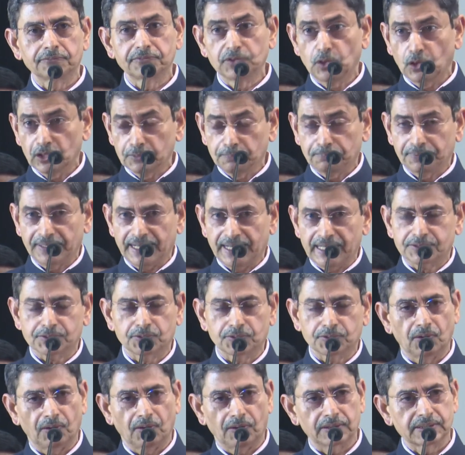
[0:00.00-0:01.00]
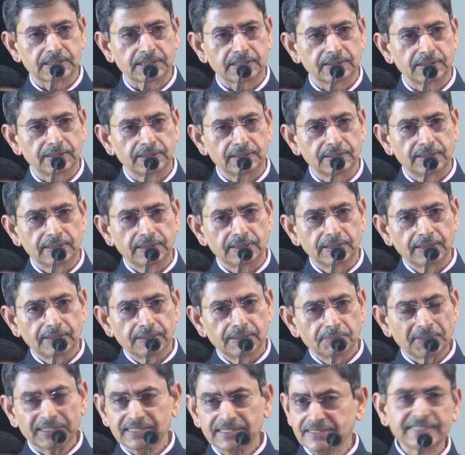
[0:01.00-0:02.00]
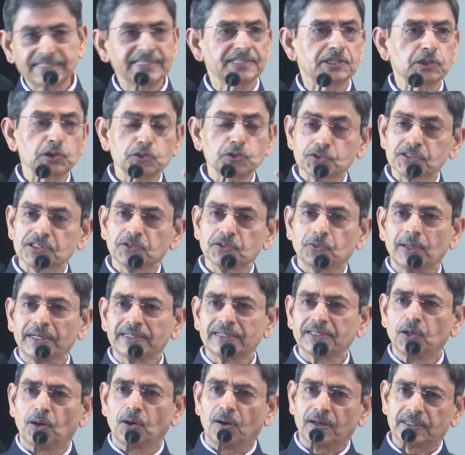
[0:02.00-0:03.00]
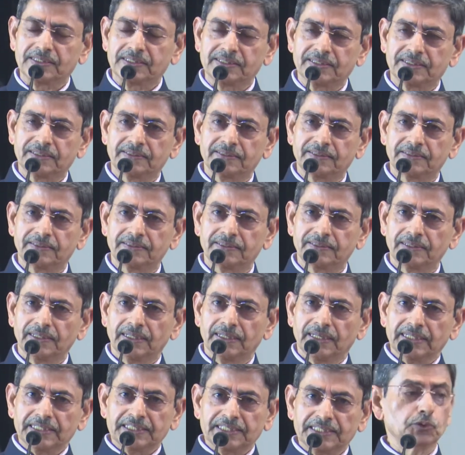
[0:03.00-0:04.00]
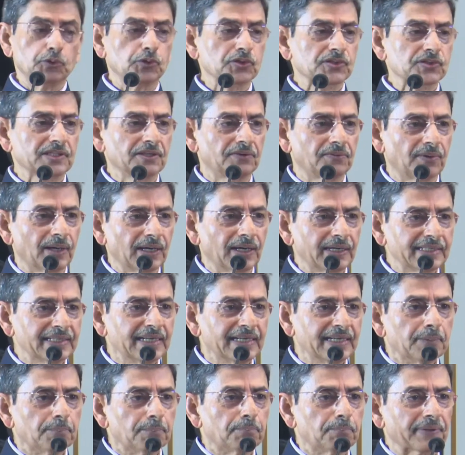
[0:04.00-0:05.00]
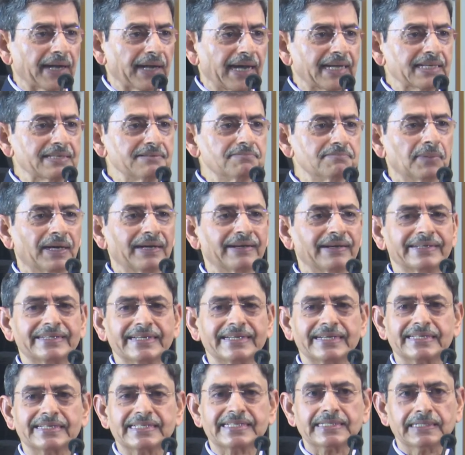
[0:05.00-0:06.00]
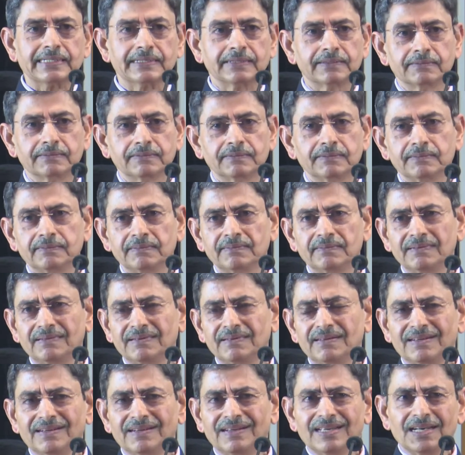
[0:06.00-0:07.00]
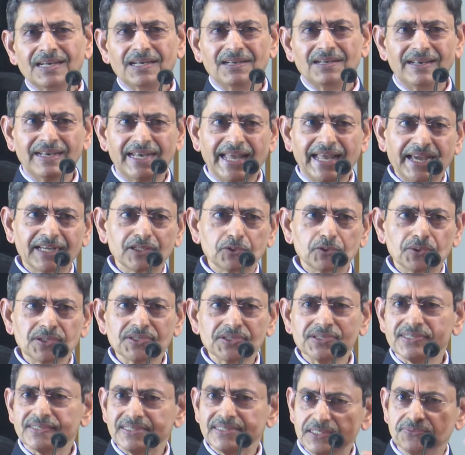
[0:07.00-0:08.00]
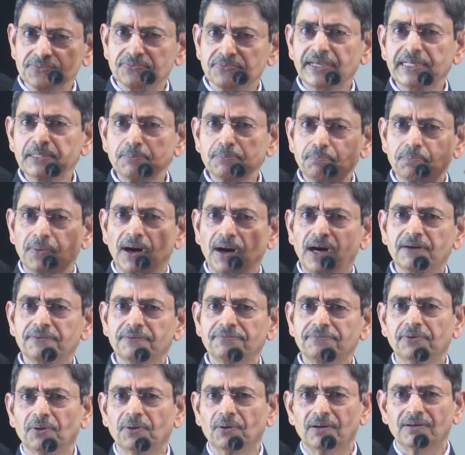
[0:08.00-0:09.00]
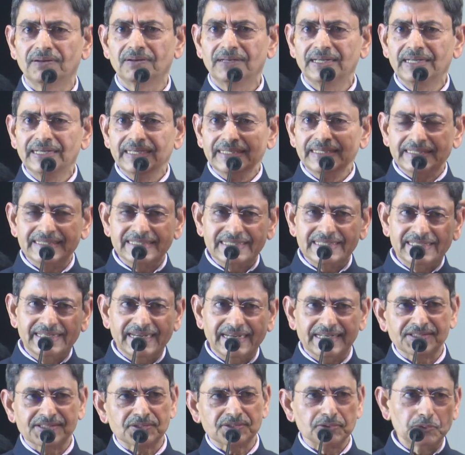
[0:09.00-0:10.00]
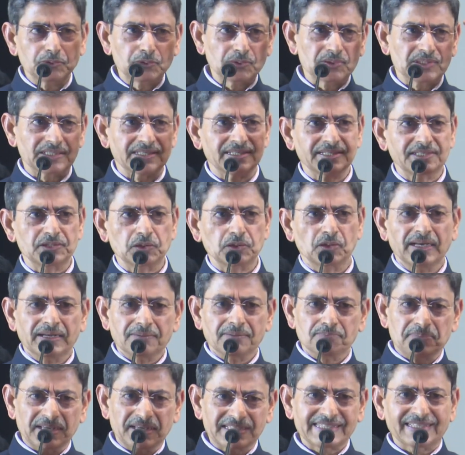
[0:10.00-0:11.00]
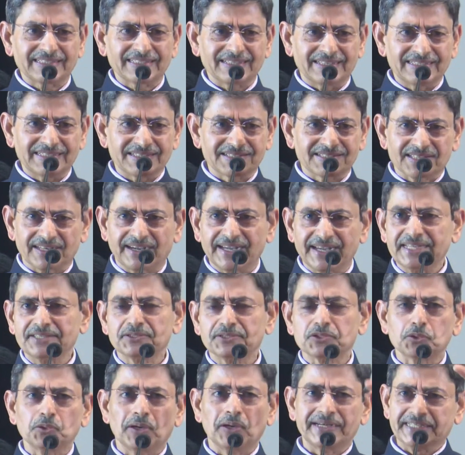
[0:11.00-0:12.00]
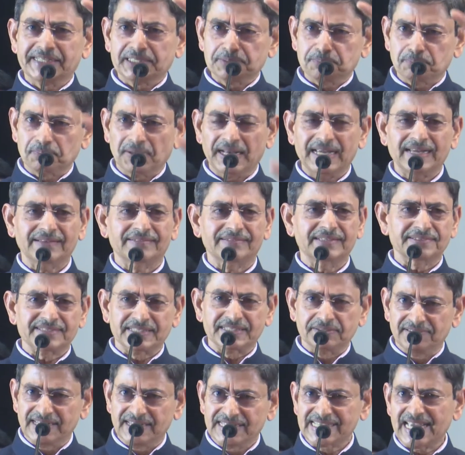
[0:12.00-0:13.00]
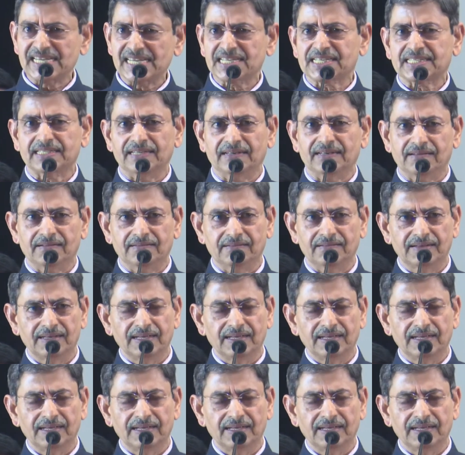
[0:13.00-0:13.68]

We all pray to God. But he didn't use the word God. He used the word primal deity. Language is very powerful. It gets rooted in you. Basically trying to underplay the civilization.